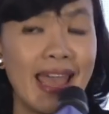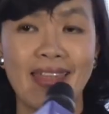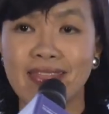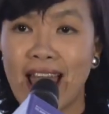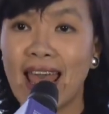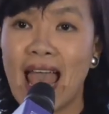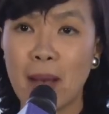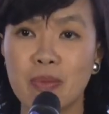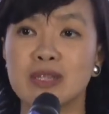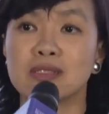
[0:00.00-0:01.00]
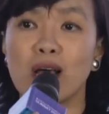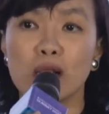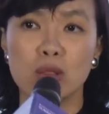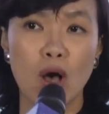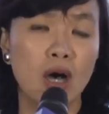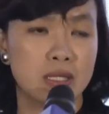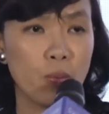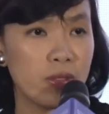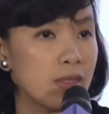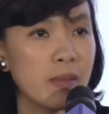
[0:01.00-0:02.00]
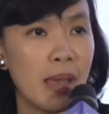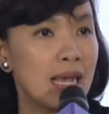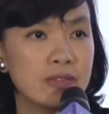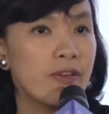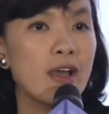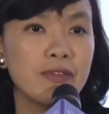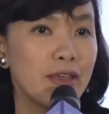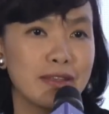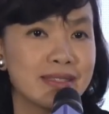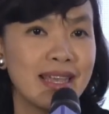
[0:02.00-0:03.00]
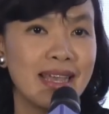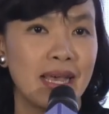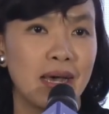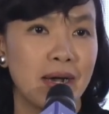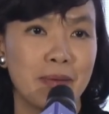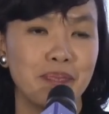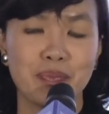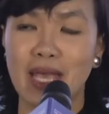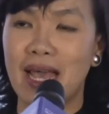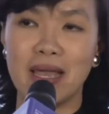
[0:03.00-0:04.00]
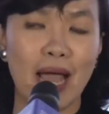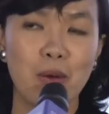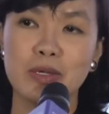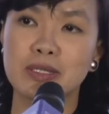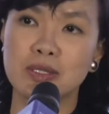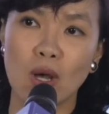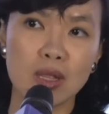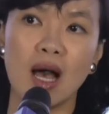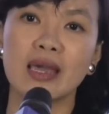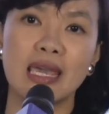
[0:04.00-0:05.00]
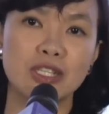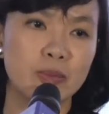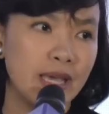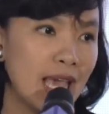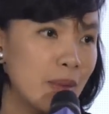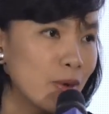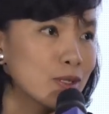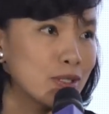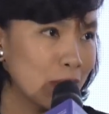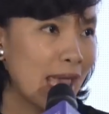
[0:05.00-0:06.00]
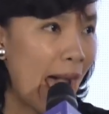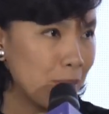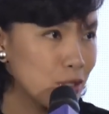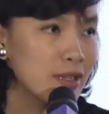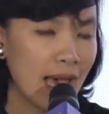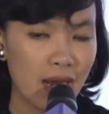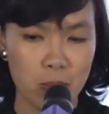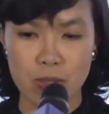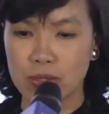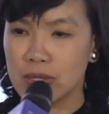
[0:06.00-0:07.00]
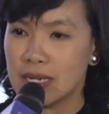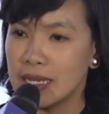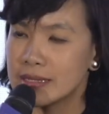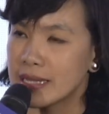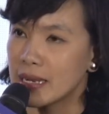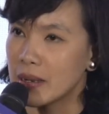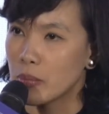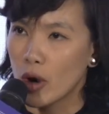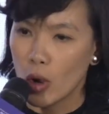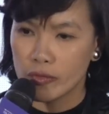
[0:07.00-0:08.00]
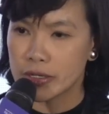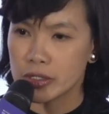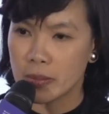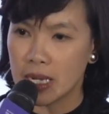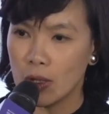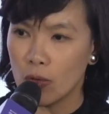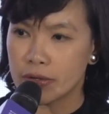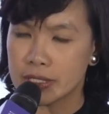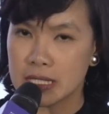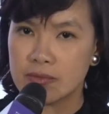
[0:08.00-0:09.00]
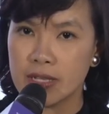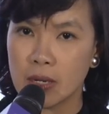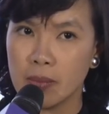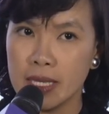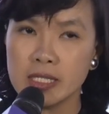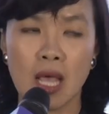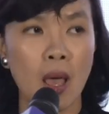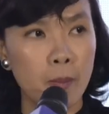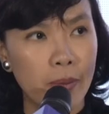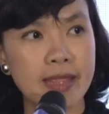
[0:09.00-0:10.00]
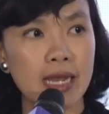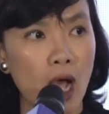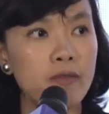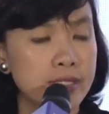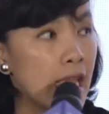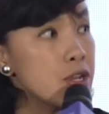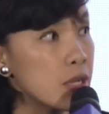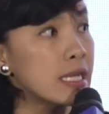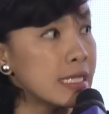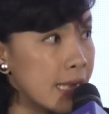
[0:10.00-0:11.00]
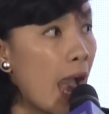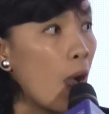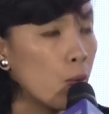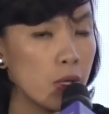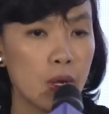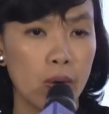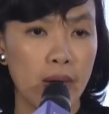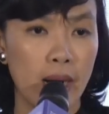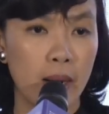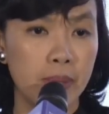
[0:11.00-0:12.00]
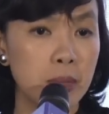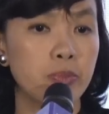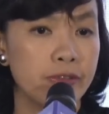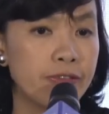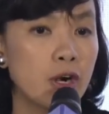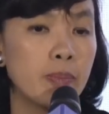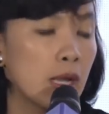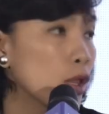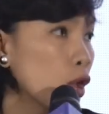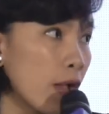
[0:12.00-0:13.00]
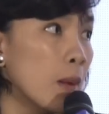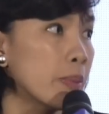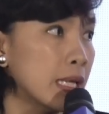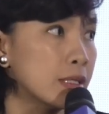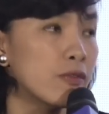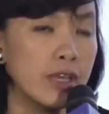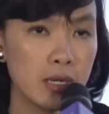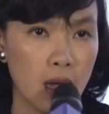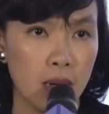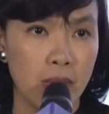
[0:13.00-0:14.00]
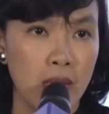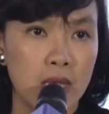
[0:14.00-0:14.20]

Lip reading: And that happens a lot within the past 5 years. I was so lucky to be able to capture that opportunities and brought over so many overseas Vietnamese. But that conversation is now, being preferred by a lot of companies in Vietnam.